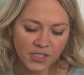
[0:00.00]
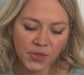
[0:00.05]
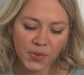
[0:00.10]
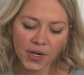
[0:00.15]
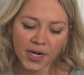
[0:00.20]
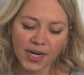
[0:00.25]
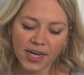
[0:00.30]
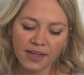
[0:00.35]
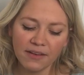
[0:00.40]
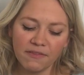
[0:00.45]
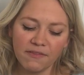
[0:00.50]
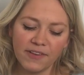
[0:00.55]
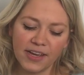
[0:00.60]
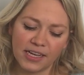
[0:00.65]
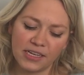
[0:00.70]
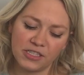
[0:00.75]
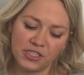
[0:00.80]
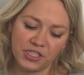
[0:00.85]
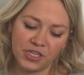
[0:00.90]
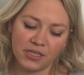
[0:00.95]
to her
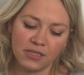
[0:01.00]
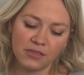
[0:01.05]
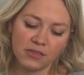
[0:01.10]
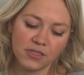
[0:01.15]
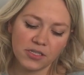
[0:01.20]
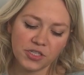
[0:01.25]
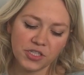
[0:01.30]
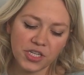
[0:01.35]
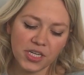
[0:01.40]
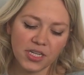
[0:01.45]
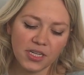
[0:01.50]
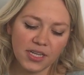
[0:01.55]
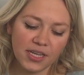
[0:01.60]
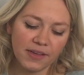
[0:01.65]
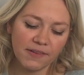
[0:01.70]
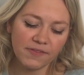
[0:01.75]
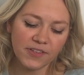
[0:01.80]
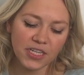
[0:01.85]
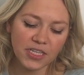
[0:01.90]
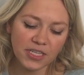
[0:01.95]
convictions, she
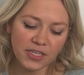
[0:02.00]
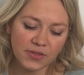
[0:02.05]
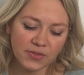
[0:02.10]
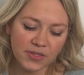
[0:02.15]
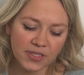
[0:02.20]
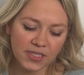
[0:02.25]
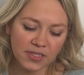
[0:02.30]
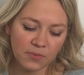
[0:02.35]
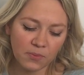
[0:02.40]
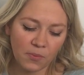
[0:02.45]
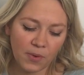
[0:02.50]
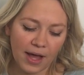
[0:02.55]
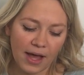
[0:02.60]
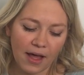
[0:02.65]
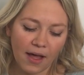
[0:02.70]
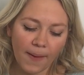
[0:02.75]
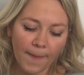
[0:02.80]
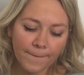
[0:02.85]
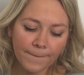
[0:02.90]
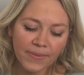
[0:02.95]
lived and used them
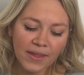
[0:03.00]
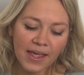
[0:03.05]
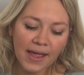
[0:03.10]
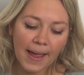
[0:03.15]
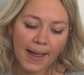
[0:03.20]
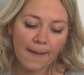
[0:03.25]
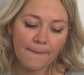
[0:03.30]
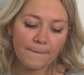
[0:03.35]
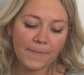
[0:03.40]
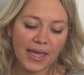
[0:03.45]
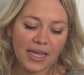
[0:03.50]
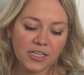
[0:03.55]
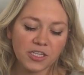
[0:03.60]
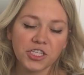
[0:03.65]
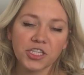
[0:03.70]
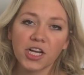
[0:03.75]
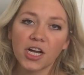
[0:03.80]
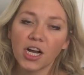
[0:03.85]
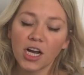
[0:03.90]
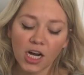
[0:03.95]
well, and made
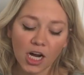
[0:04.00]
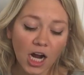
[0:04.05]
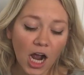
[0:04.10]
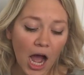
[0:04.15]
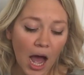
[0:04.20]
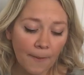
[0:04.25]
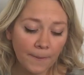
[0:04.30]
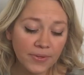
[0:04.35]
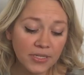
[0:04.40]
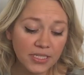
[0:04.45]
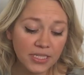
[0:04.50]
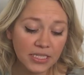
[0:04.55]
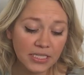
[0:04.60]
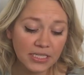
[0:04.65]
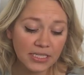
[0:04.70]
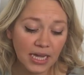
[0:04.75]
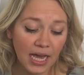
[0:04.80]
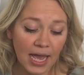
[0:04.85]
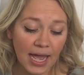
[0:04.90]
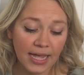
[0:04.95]
sure her opposite
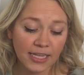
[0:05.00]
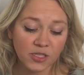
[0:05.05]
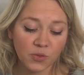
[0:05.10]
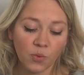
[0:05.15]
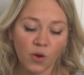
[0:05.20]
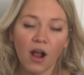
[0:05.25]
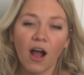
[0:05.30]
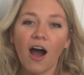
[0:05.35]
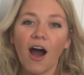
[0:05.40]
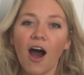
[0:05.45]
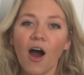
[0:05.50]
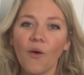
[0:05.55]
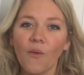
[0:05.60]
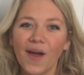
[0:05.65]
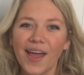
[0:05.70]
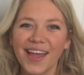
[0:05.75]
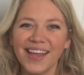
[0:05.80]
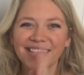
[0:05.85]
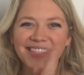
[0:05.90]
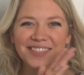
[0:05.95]
sides were
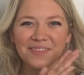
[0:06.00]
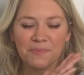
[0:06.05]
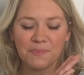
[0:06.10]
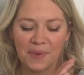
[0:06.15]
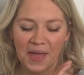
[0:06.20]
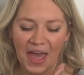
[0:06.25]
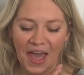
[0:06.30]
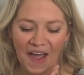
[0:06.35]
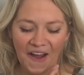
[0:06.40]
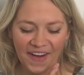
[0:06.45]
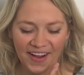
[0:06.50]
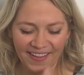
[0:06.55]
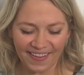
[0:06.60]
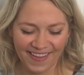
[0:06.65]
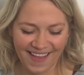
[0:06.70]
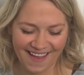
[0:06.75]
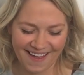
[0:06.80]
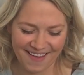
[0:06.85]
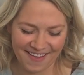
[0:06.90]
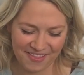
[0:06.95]
always
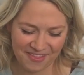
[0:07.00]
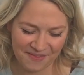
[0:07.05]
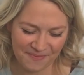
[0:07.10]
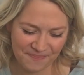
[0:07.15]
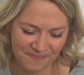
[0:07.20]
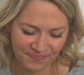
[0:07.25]
parallel.